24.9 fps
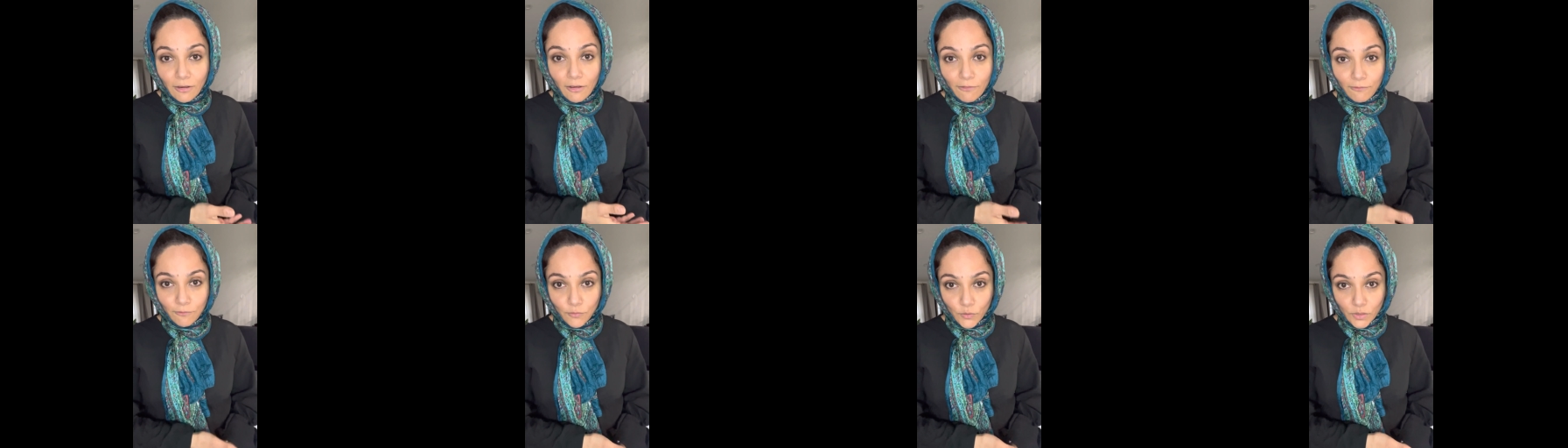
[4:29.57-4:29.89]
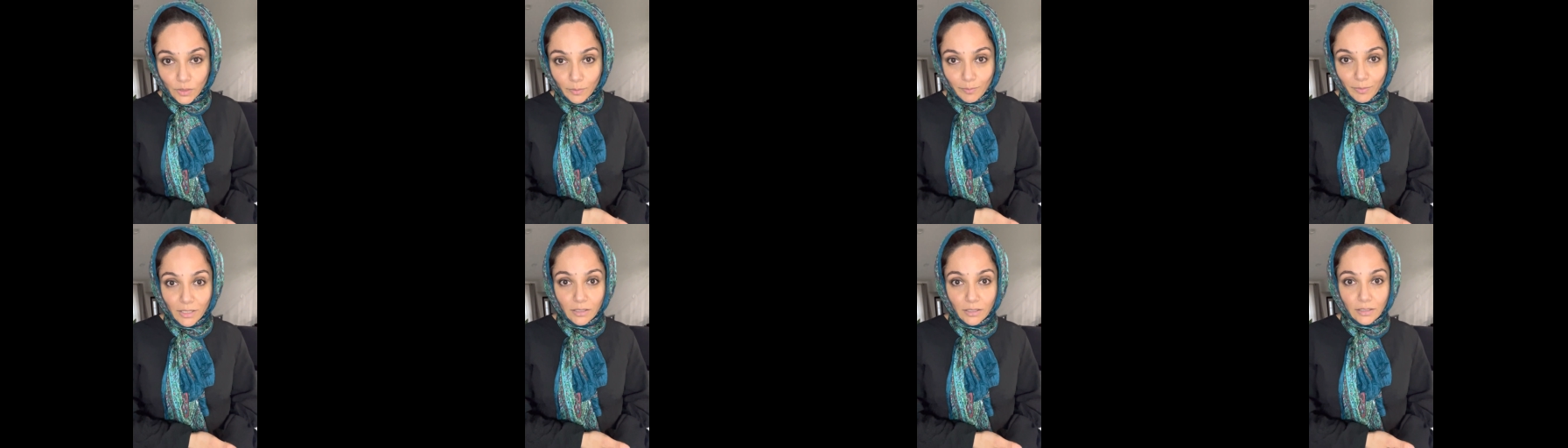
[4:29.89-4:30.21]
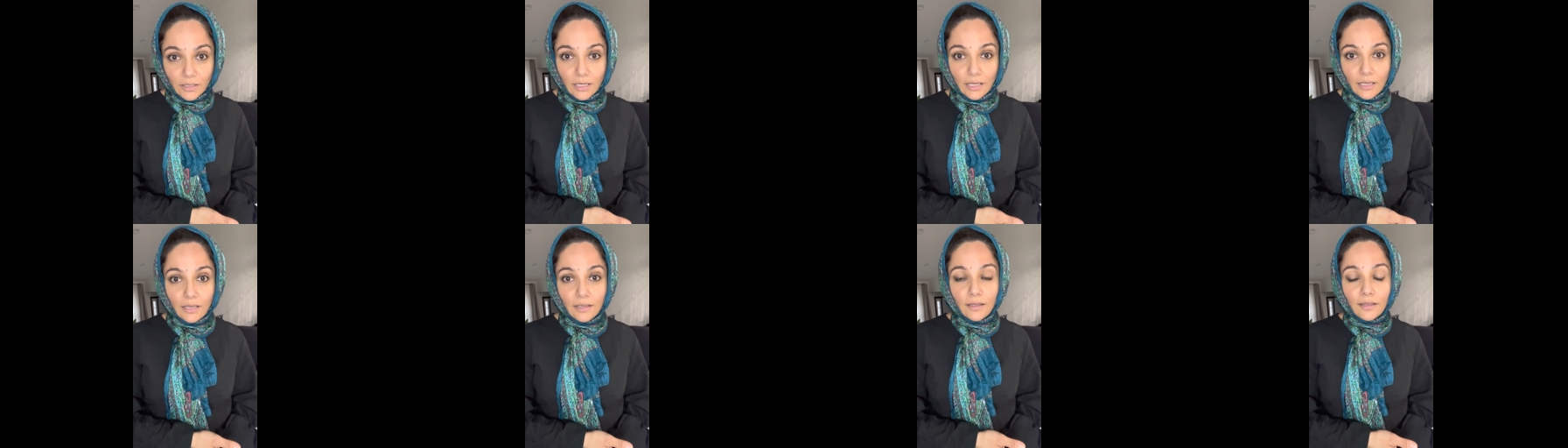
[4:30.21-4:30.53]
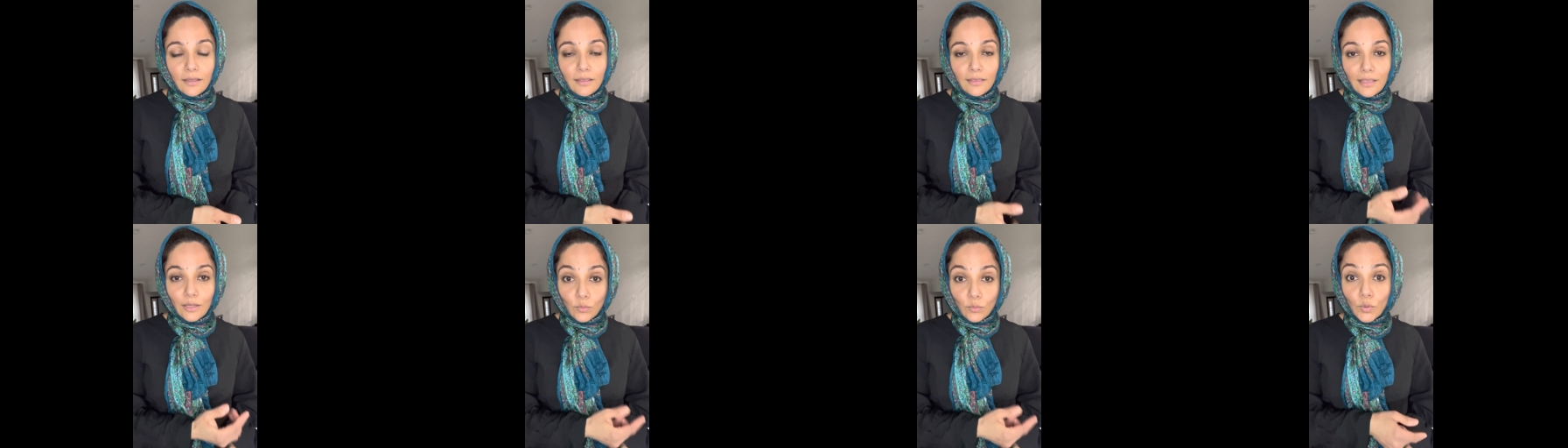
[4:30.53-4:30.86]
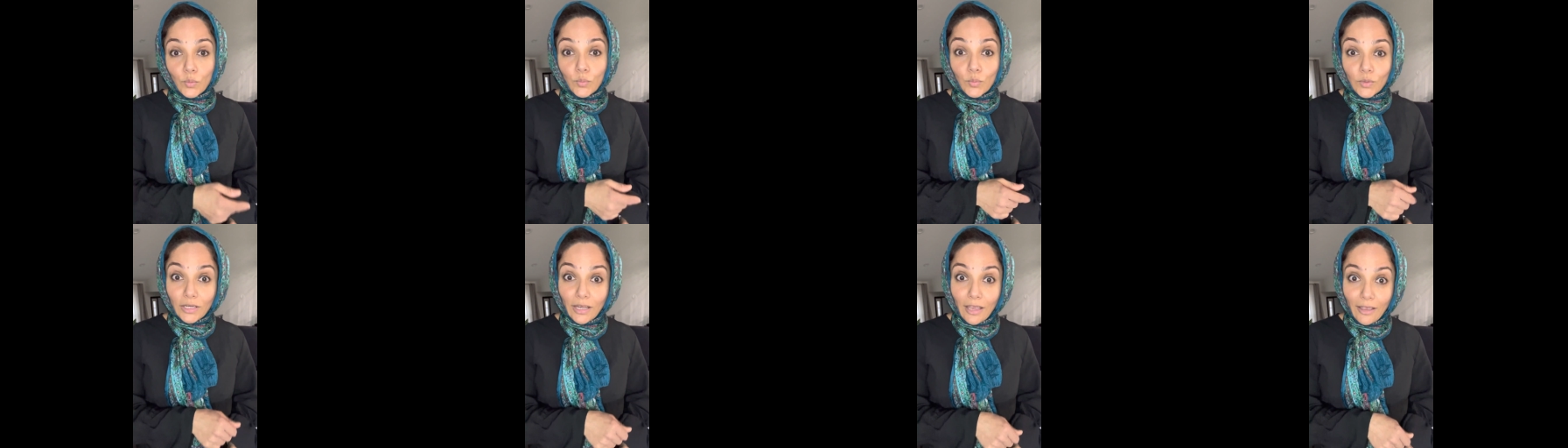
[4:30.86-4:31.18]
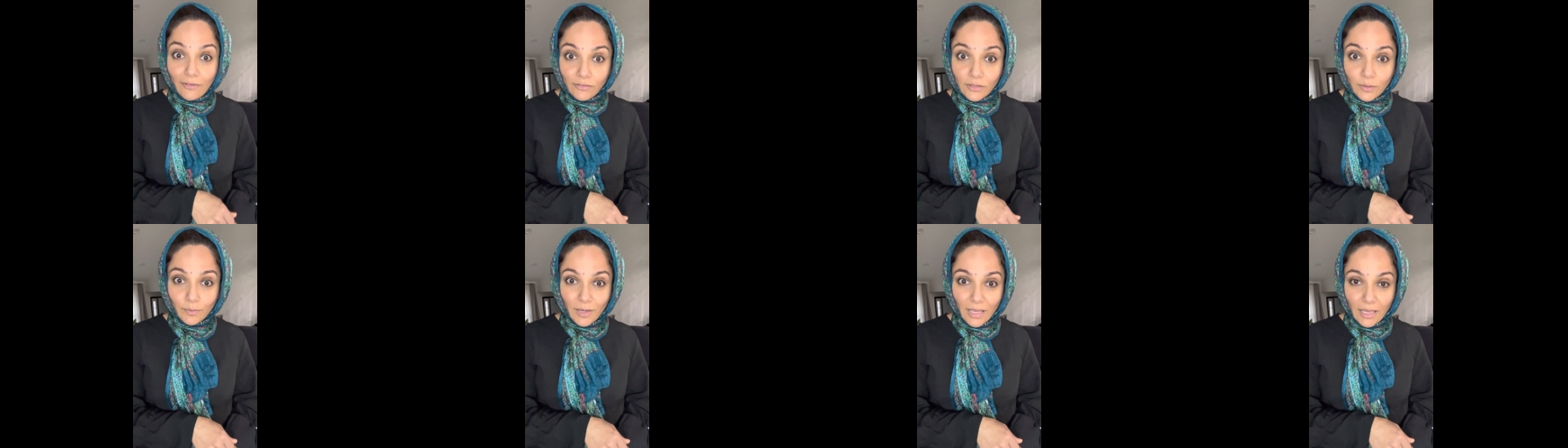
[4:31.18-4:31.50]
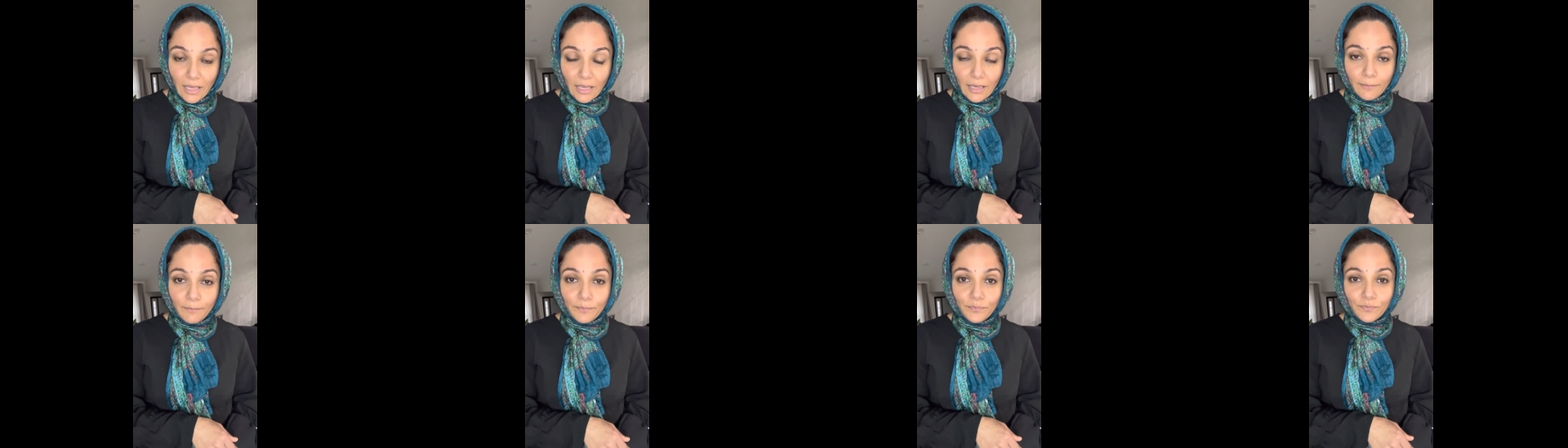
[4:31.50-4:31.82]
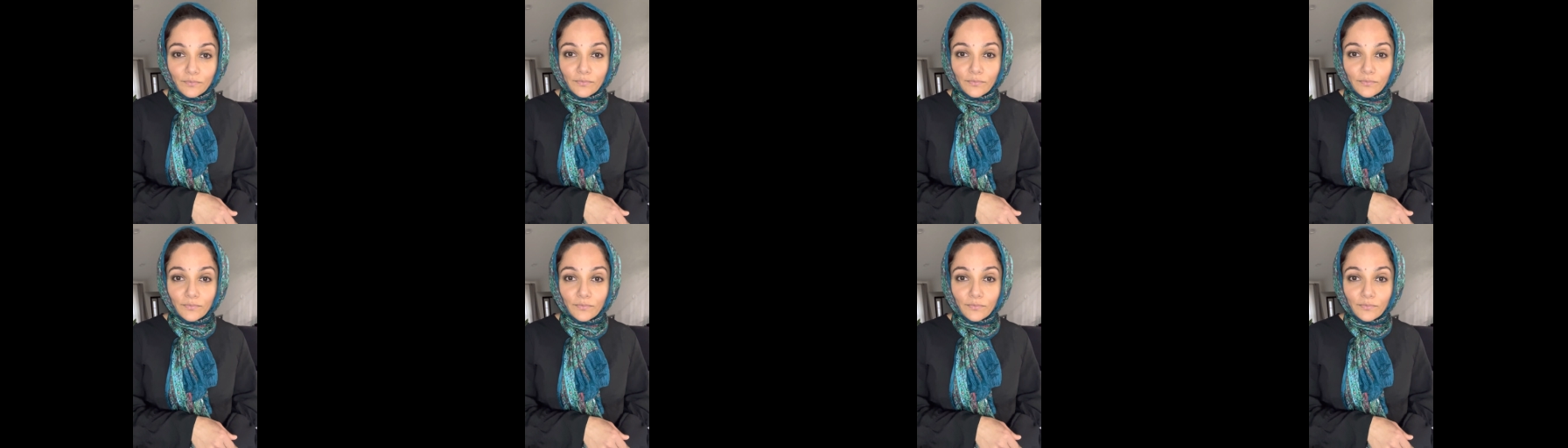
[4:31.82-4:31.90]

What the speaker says: for the building that we would have to pay.